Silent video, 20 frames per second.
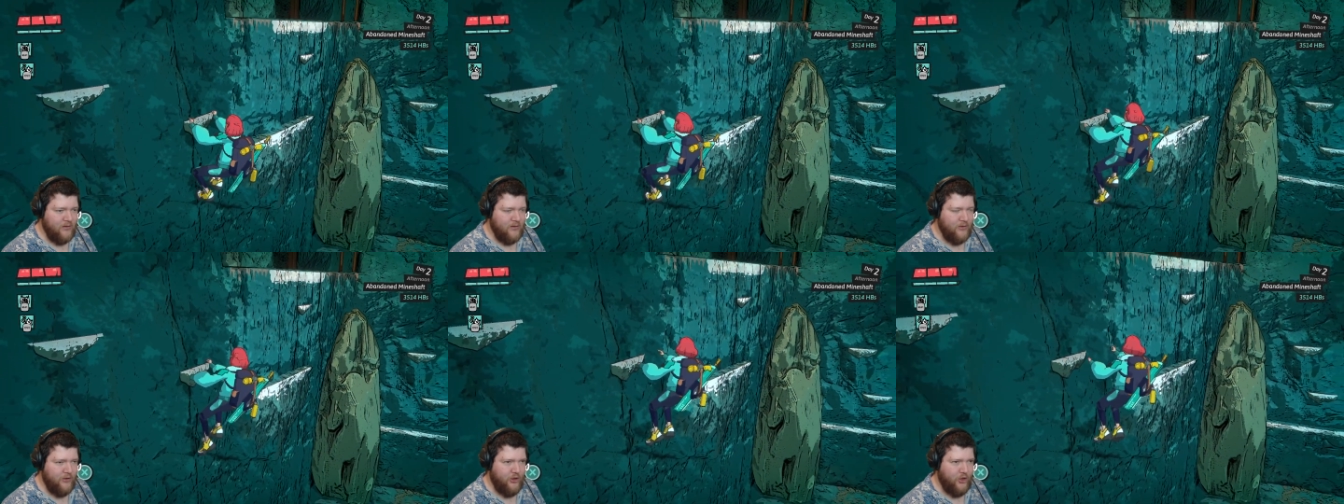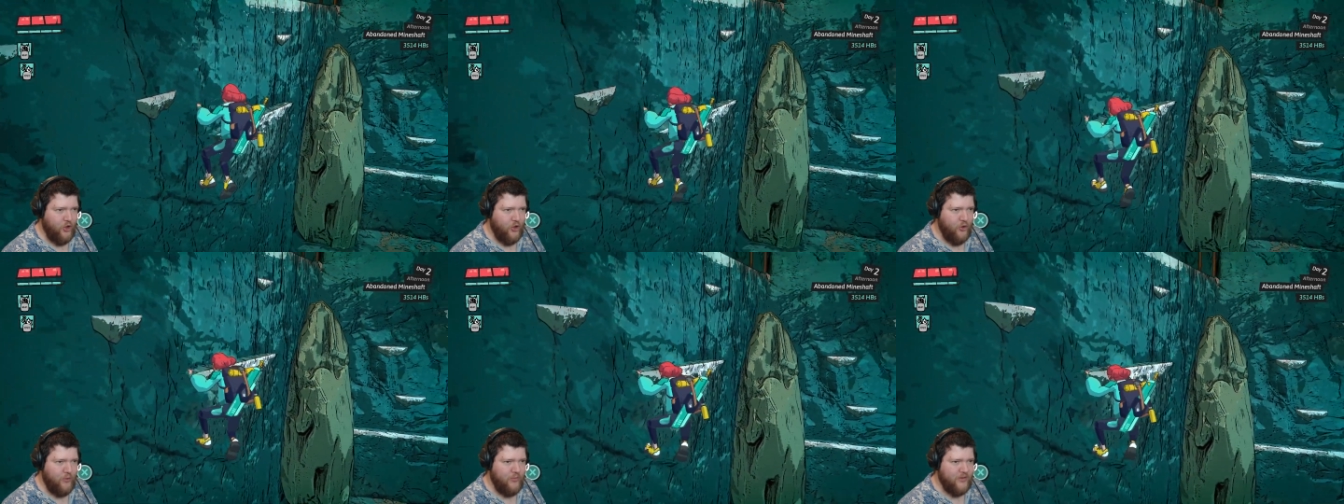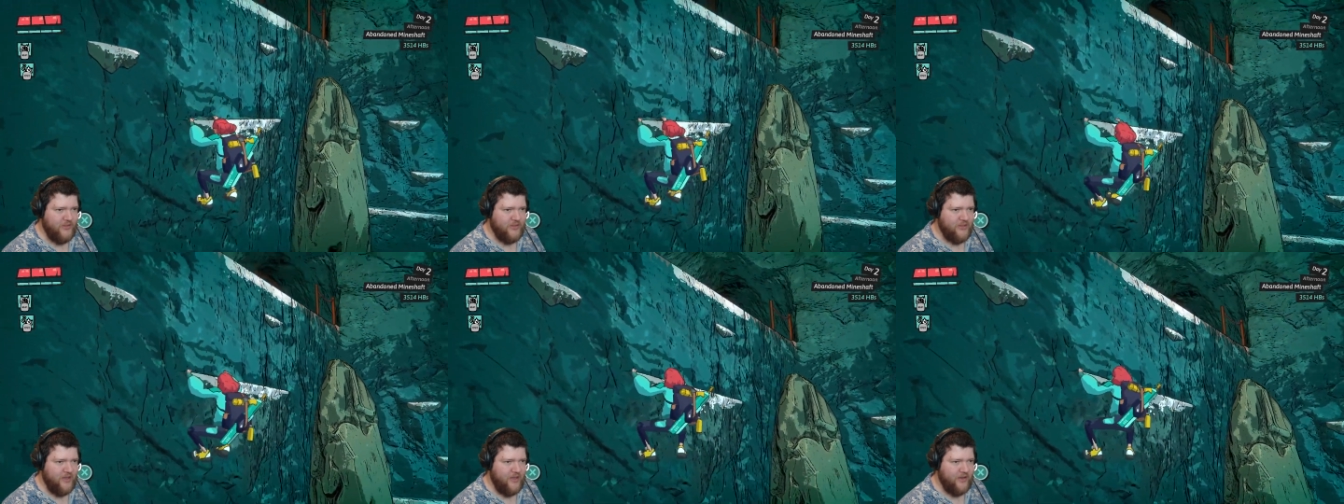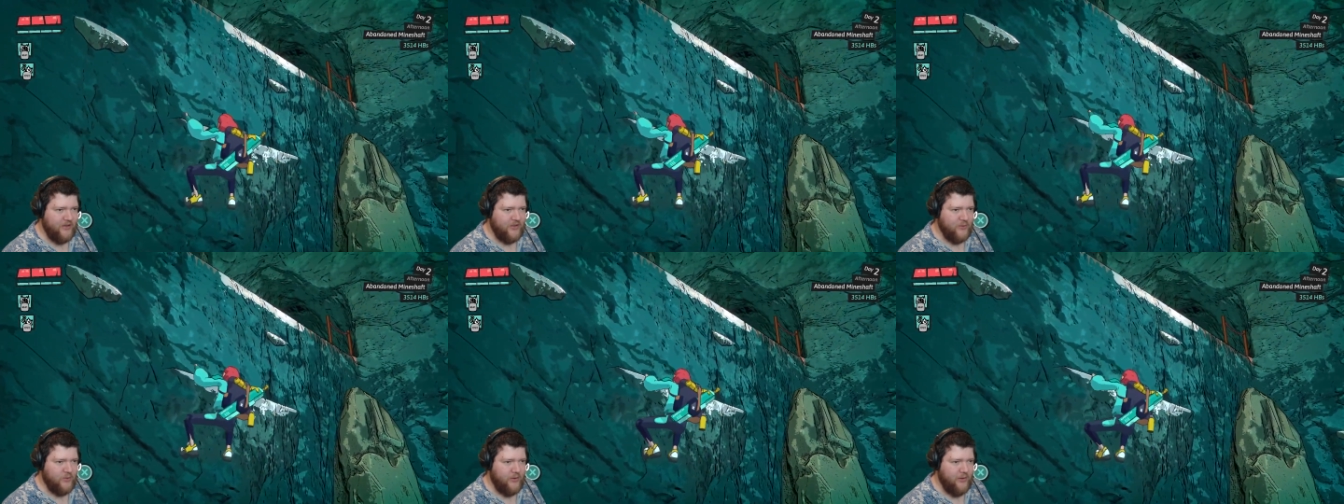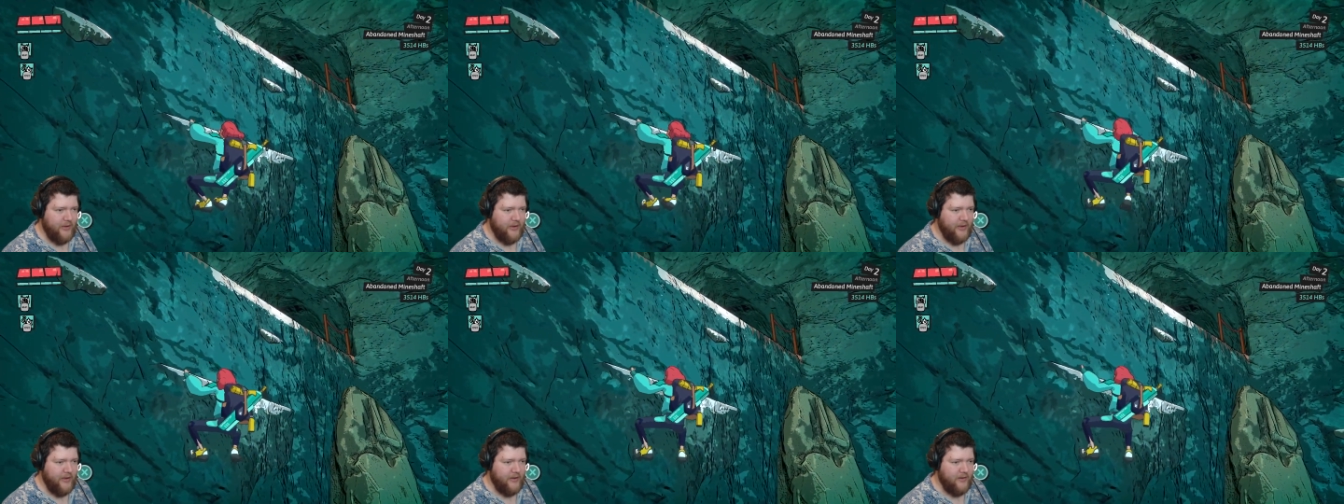No mistakes
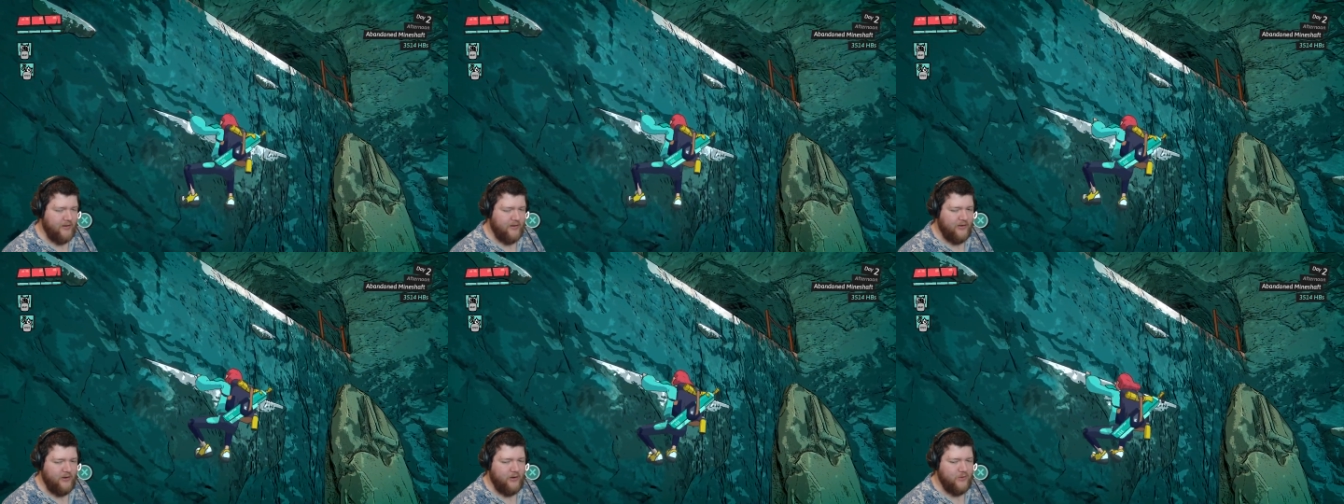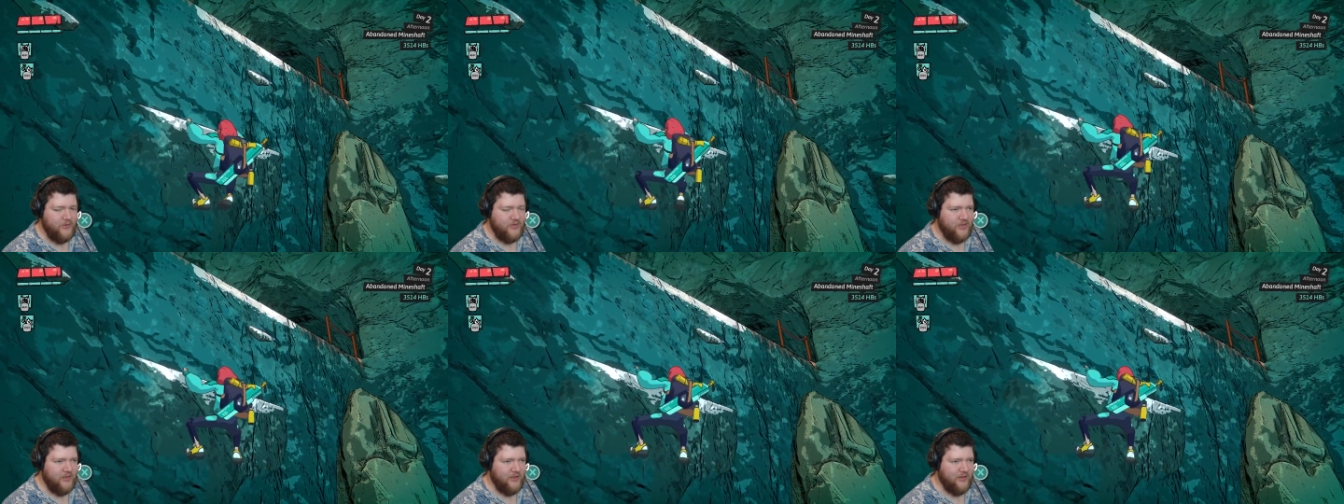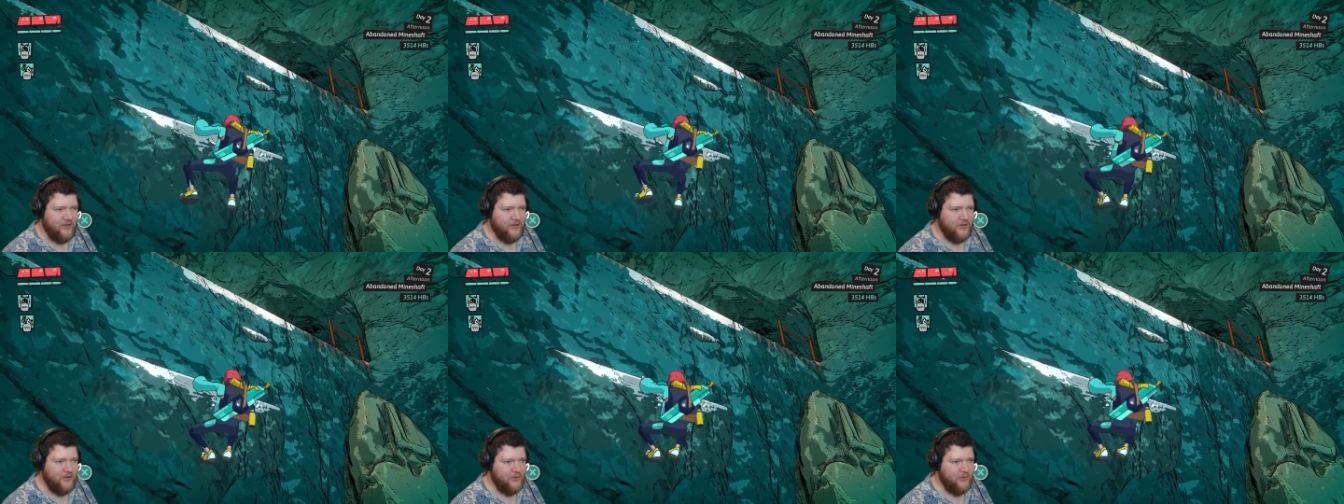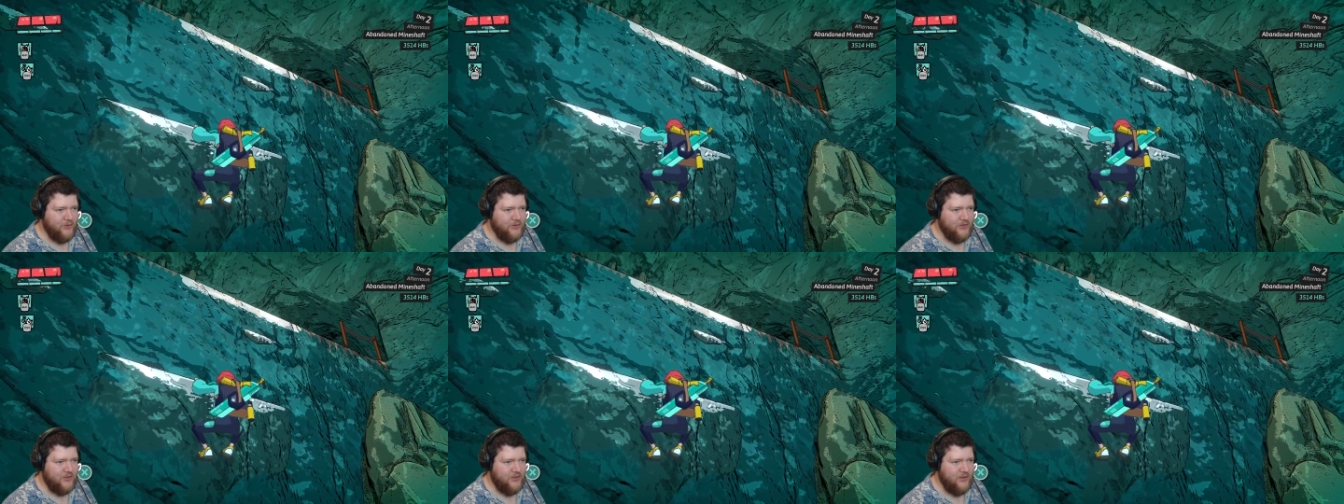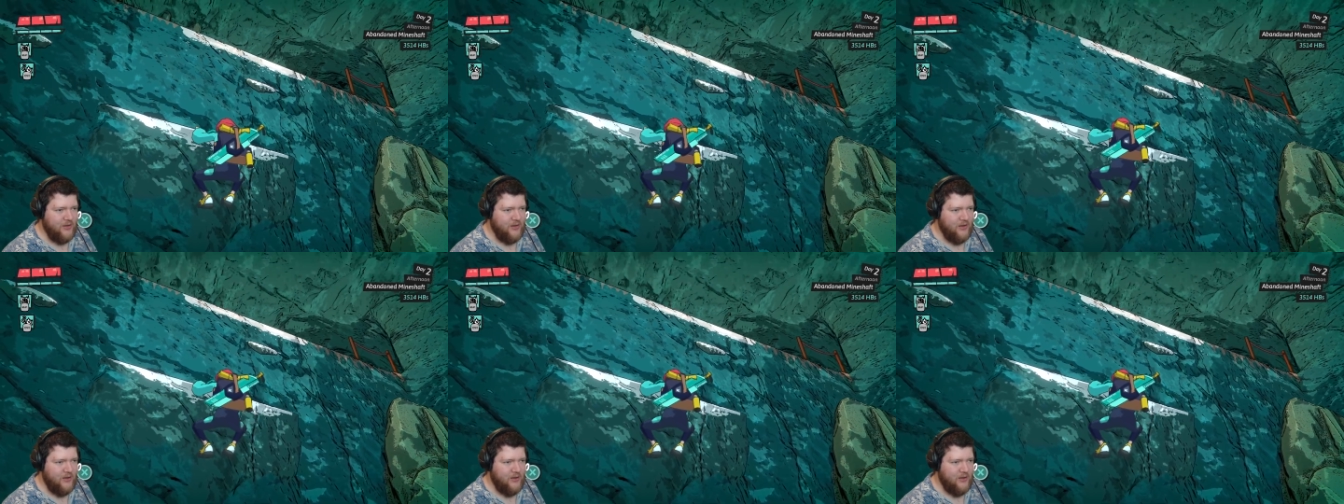were had, no skill issues.